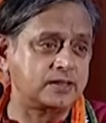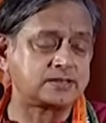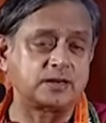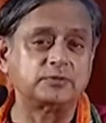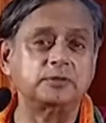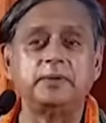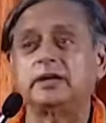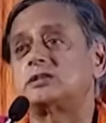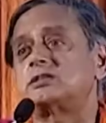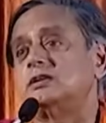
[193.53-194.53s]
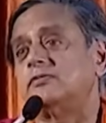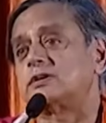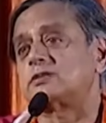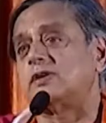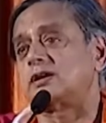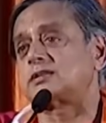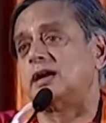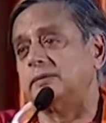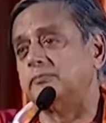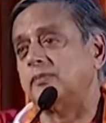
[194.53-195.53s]
that some of the big achievers of our
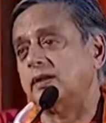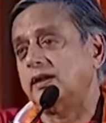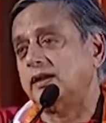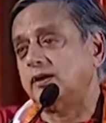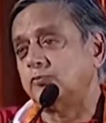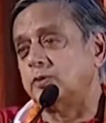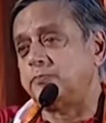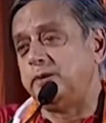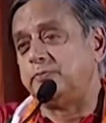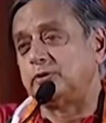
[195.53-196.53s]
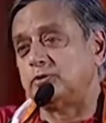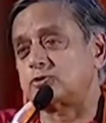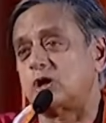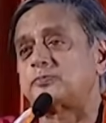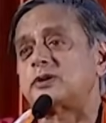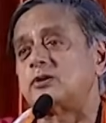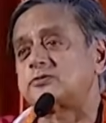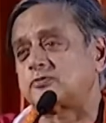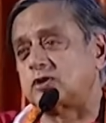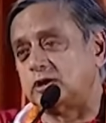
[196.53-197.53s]
time were people who dropped
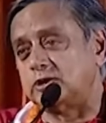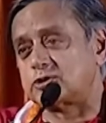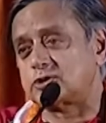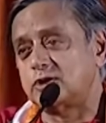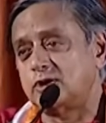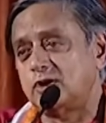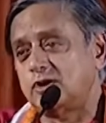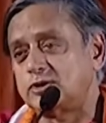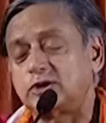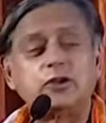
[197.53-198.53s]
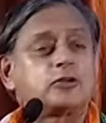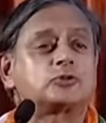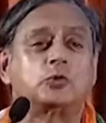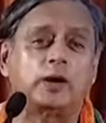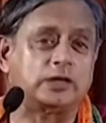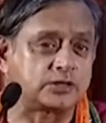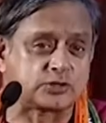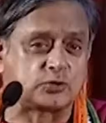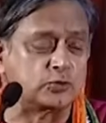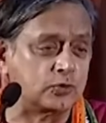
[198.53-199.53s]
out of college did not do well in
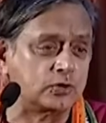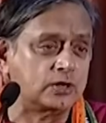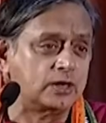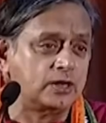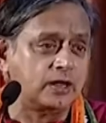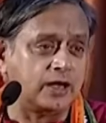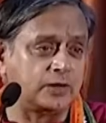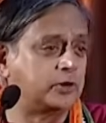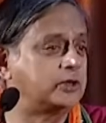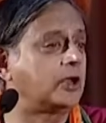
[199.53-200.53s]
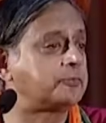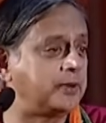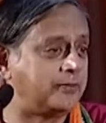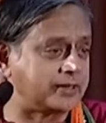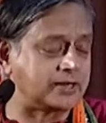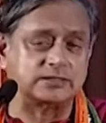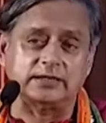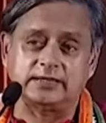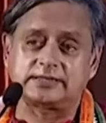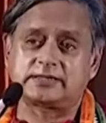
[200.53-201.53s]
school and would not be
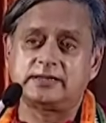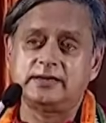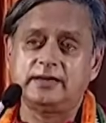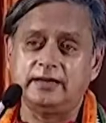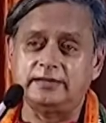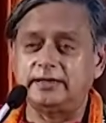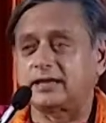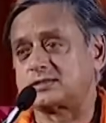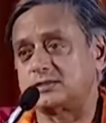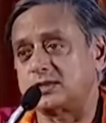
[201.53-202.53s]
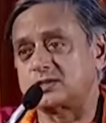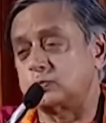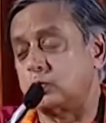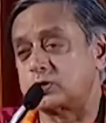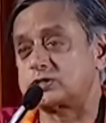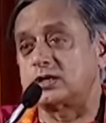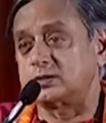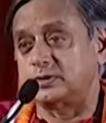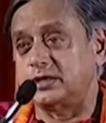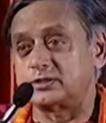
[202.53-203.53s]
recognized in an Excellence Award
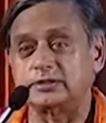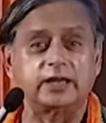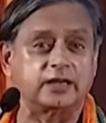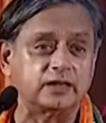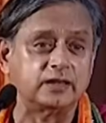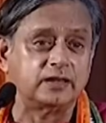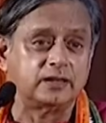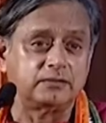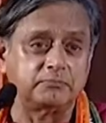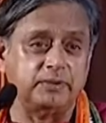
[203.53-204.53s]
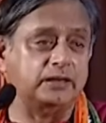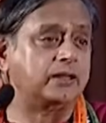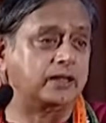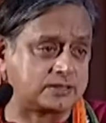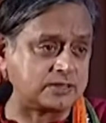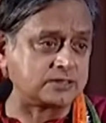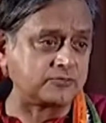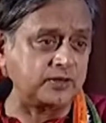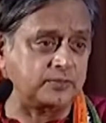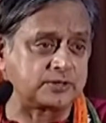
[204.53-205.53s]
ceremony today. Bill Gates is
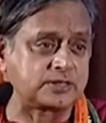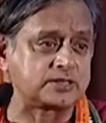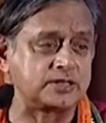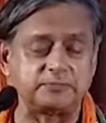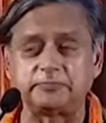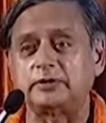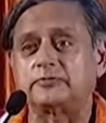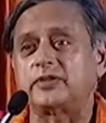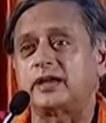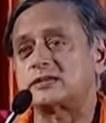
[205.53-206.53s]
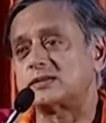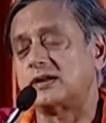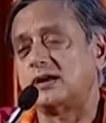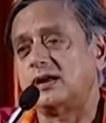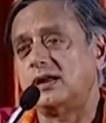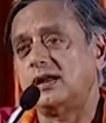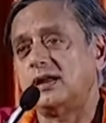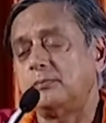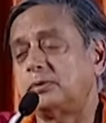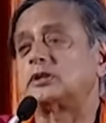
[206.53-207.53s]
the famous example of that.
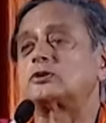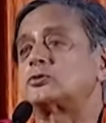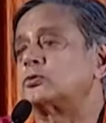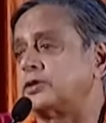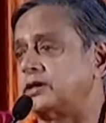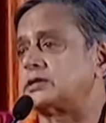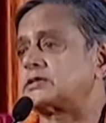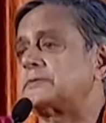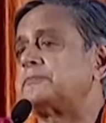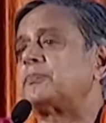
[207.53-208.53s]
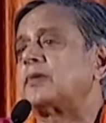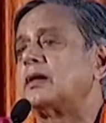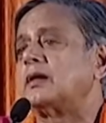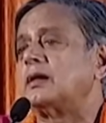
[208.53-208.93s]
But the truth is,